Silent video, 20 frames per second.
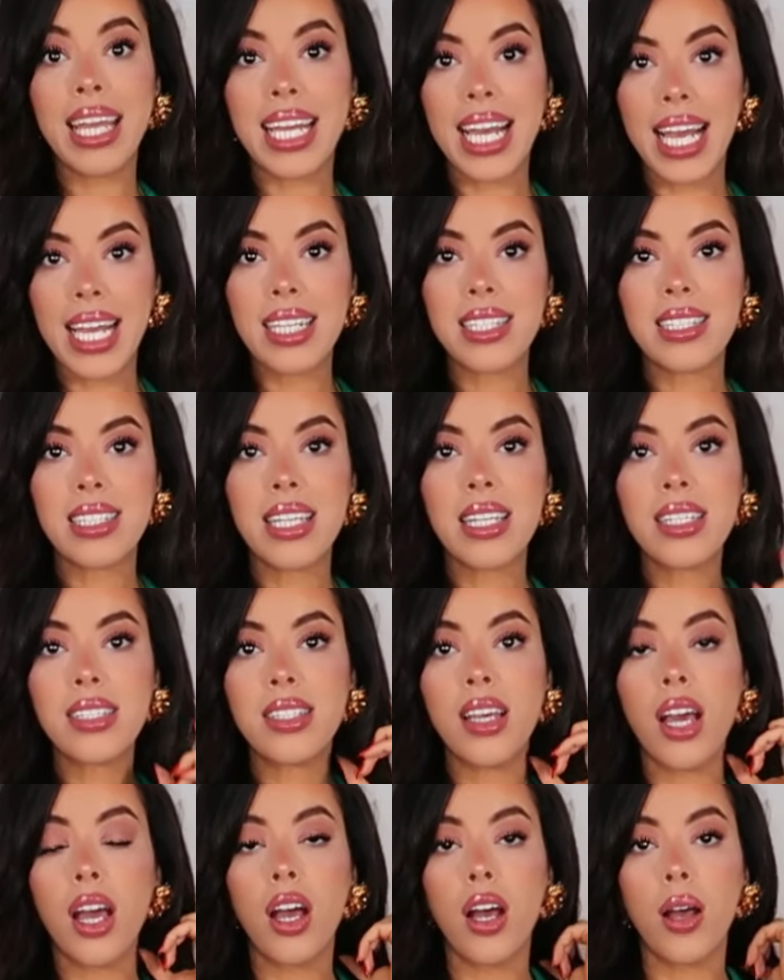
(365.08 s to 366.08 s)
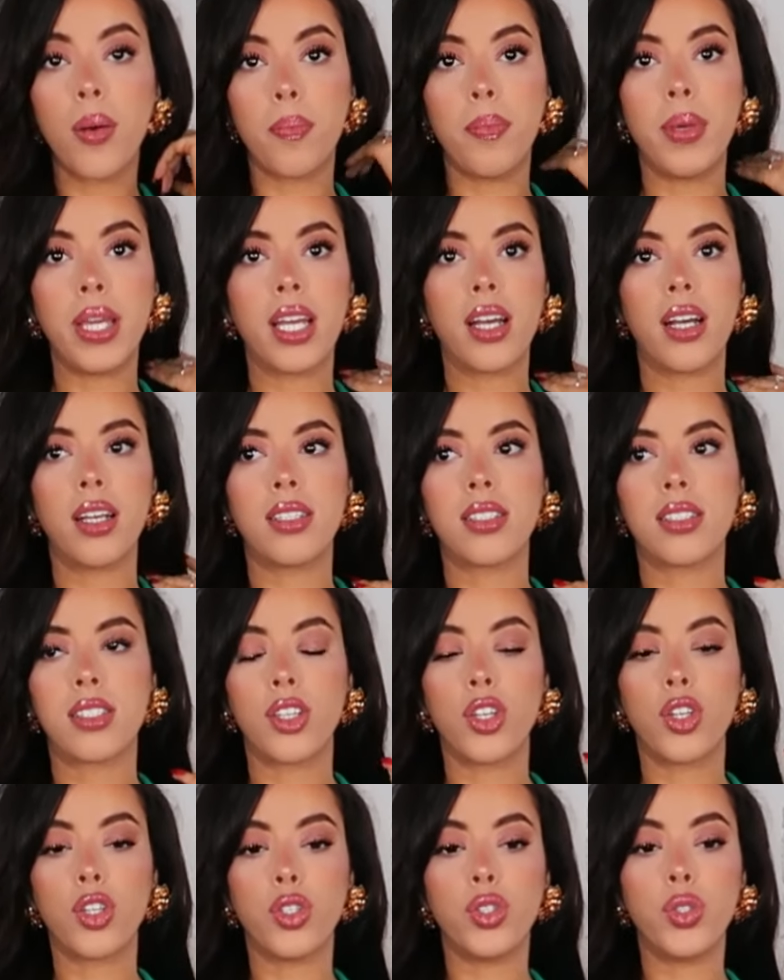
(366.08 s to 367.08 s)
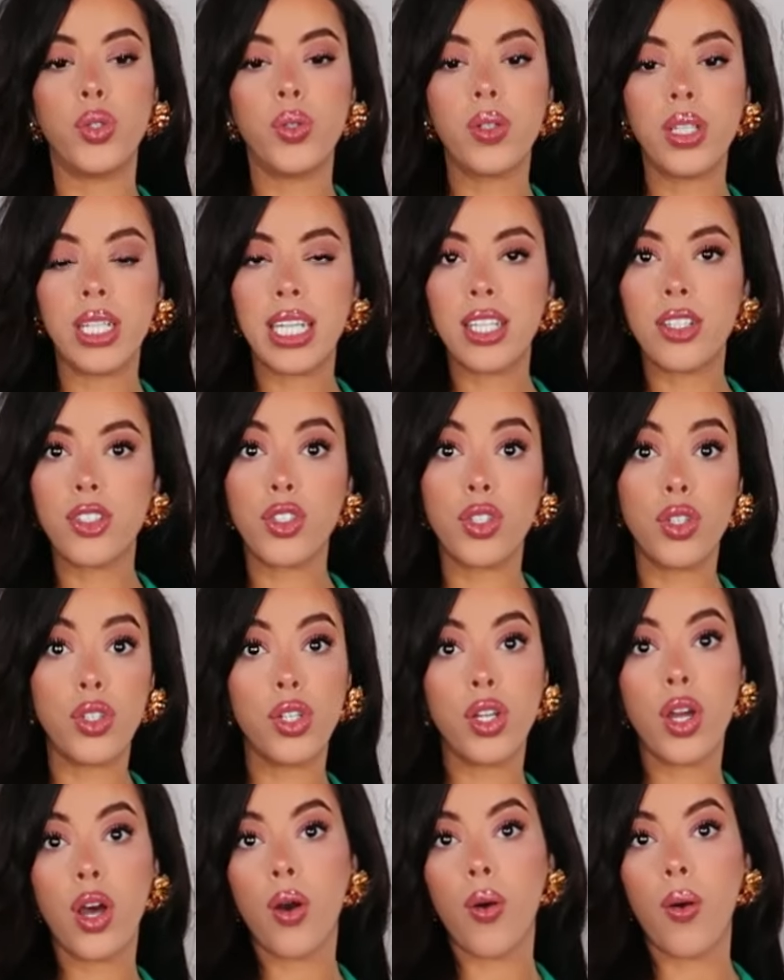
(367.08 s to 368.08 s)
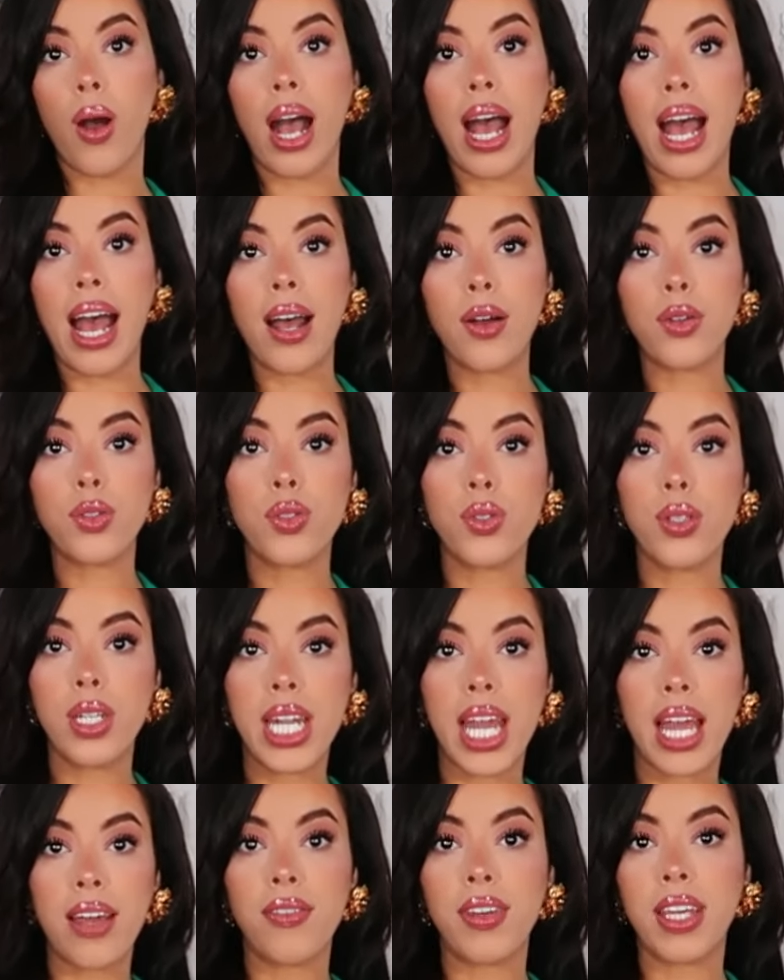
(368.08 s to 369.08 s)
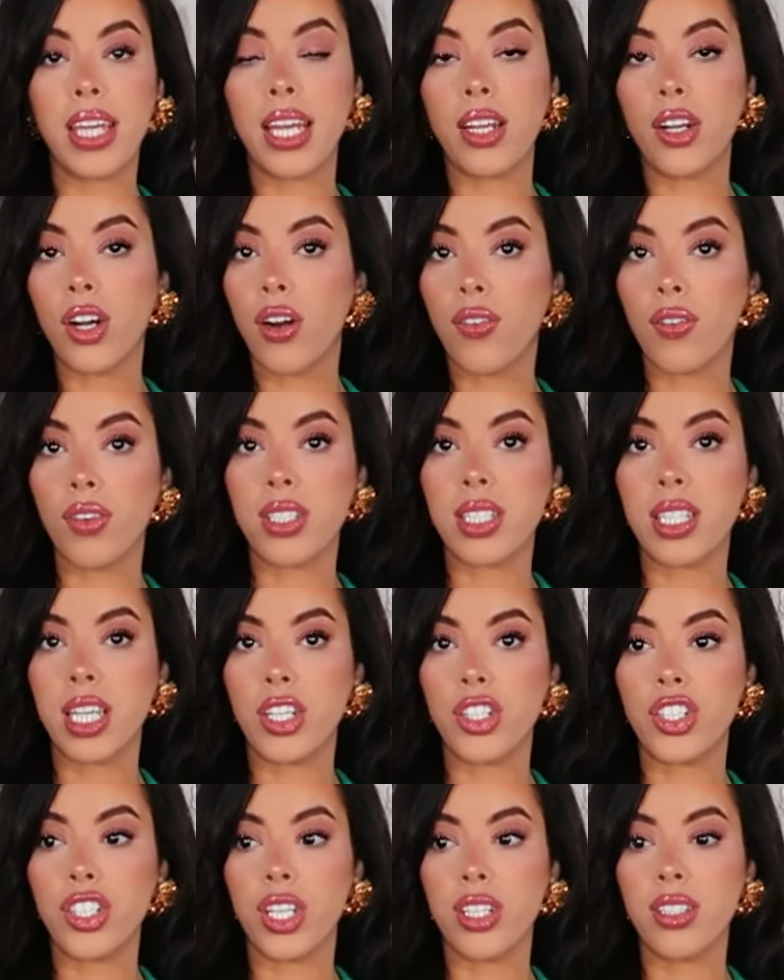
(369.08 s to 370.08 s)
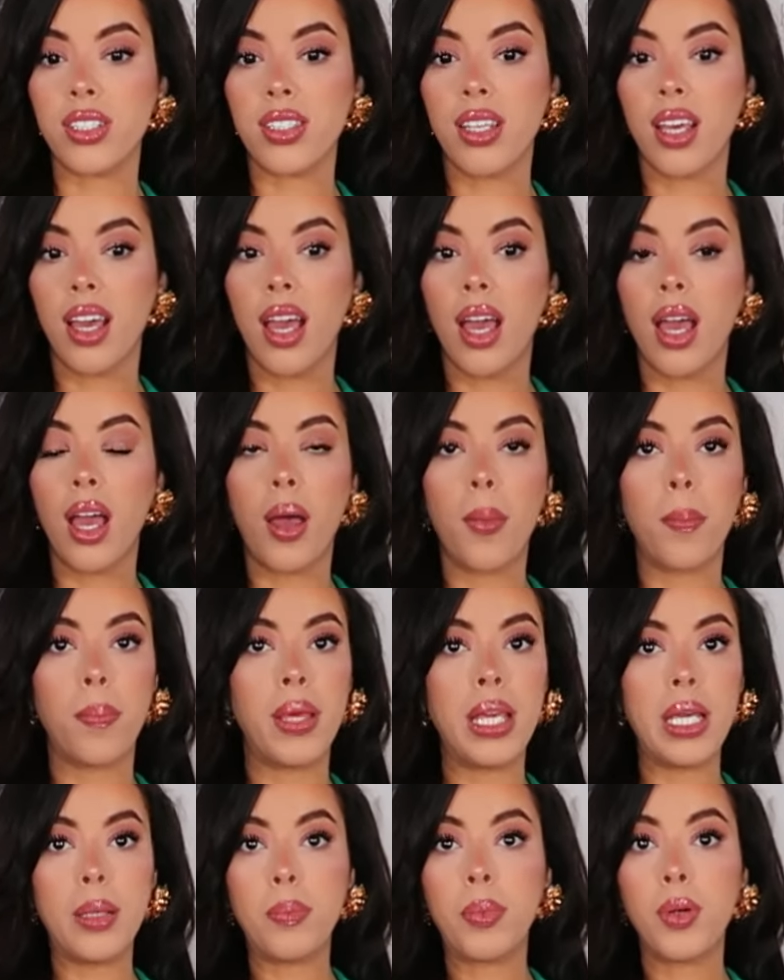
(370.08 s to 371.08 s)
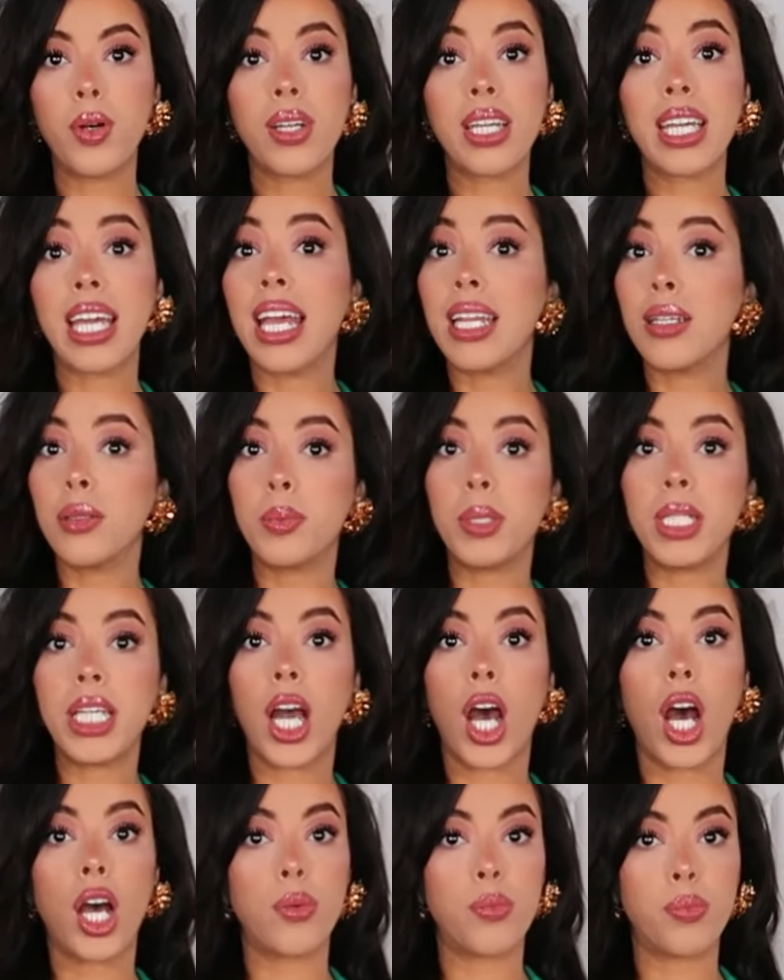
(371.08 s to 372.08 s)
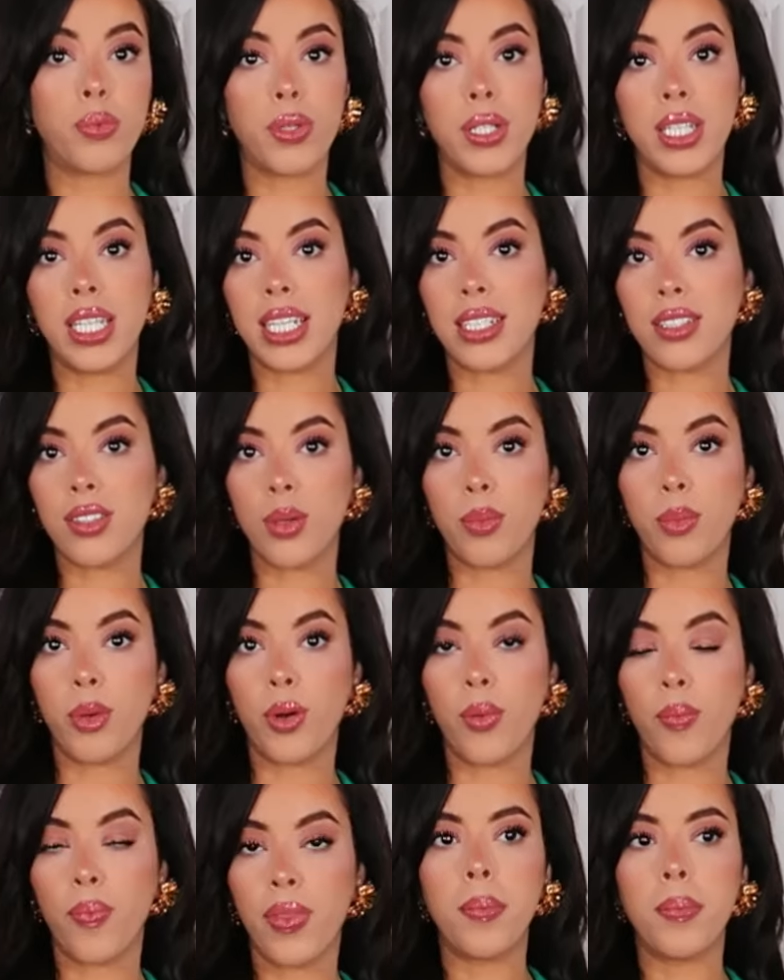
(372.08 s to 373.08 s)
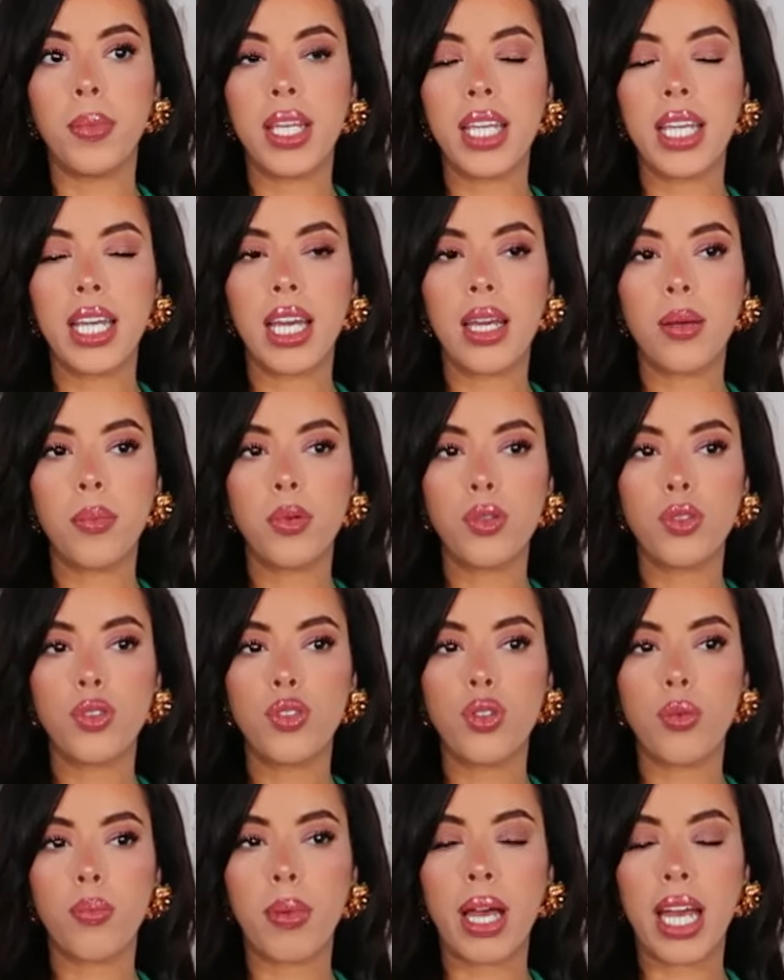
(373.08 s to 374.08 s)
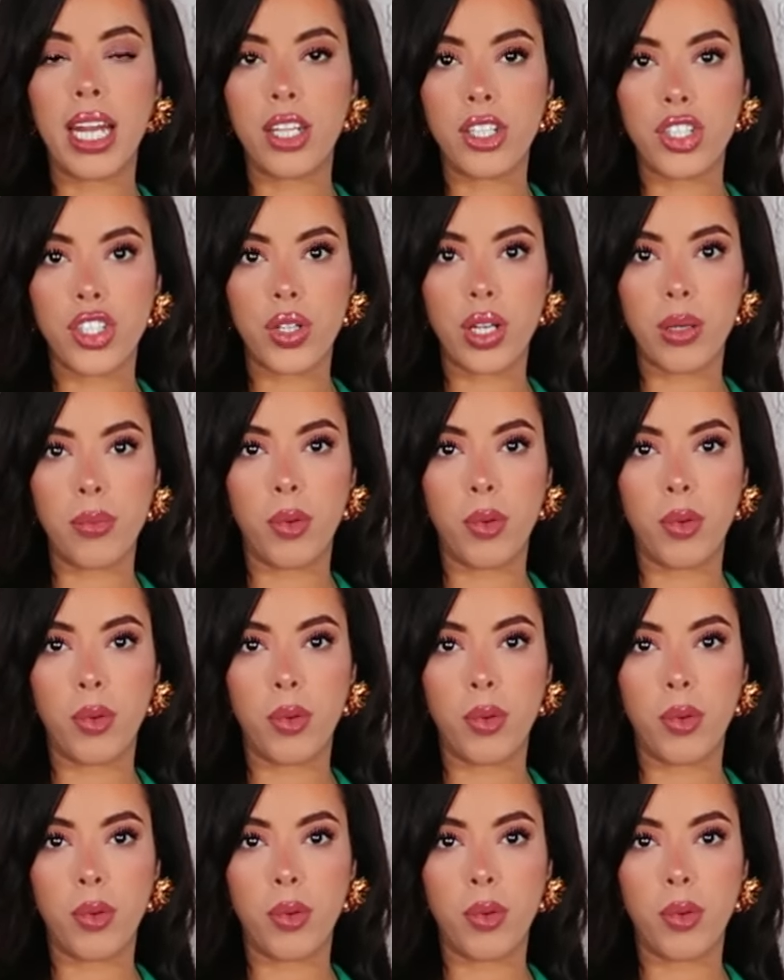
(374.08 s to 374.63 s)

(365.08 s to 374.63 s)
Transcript: cases, because you need to know how to navigate conversations. People can be unpredictable. Being able to manage your